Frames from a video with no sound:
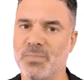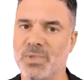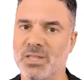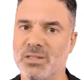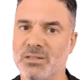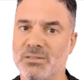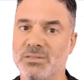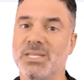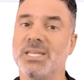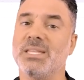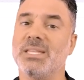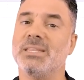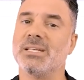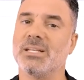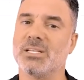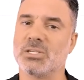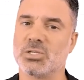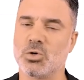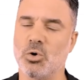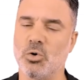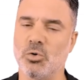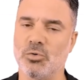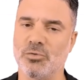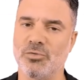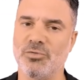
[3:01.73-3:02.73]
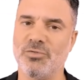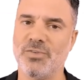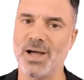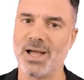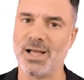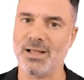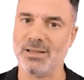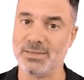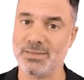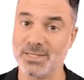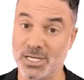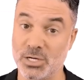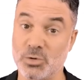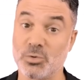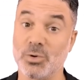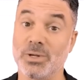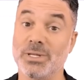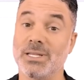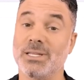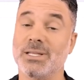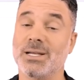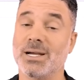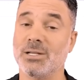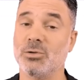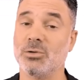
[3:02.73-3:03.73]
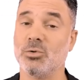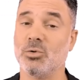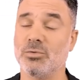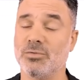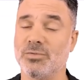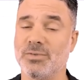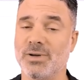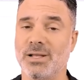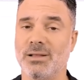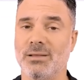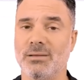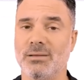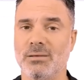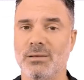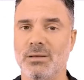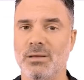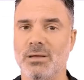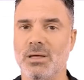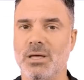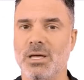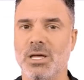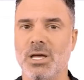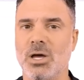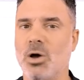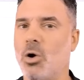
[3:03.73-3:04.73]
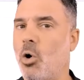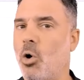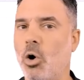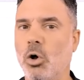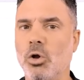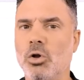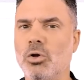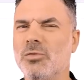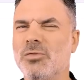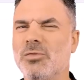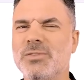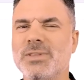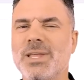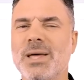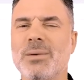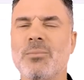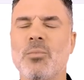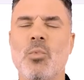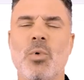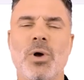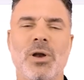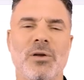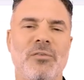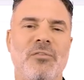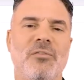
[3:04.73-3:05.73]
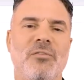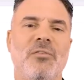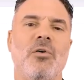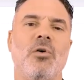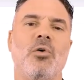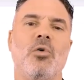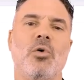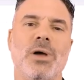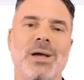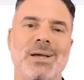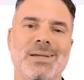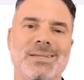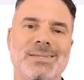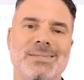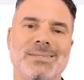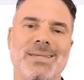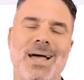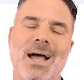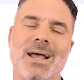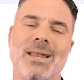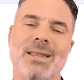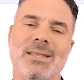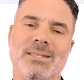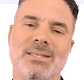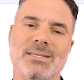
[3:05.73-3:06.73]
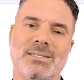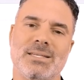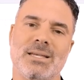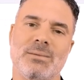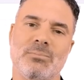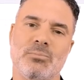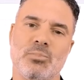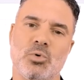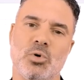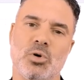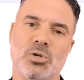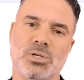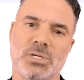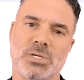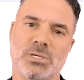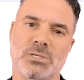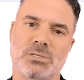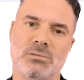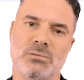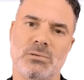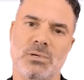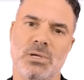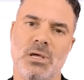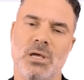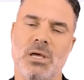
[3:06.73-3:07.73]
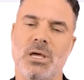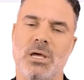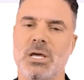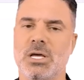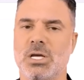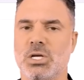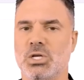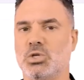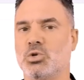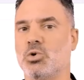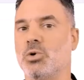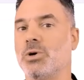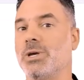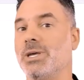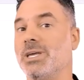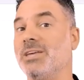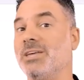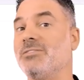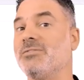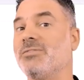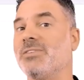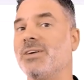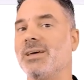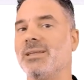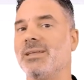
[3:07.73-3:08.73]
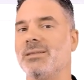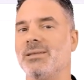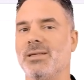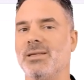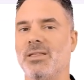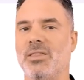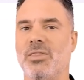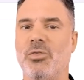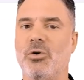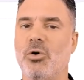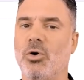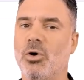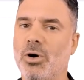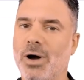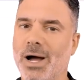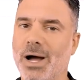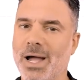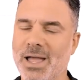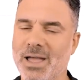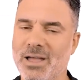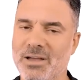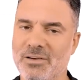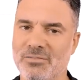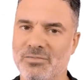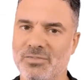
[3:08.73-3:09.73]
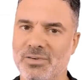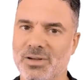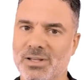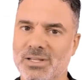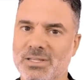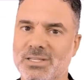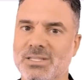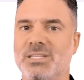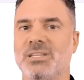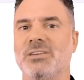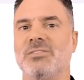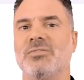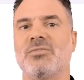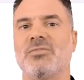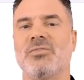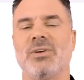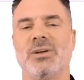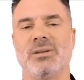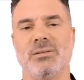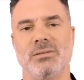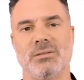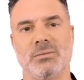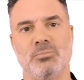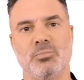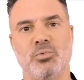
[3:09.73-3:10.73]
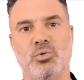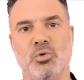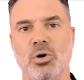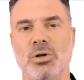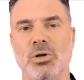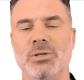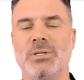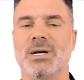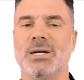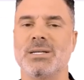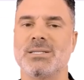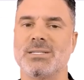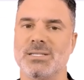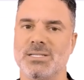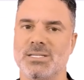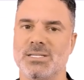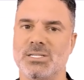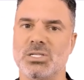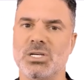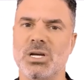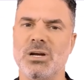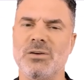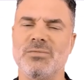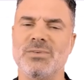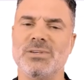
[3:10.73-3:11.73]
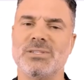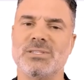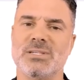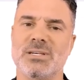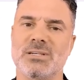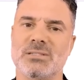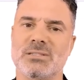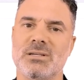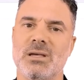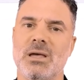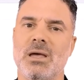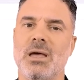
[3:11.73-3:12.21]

details on file, the credit card on file. All of them will follow exactly the same process. So even though I have different products and services,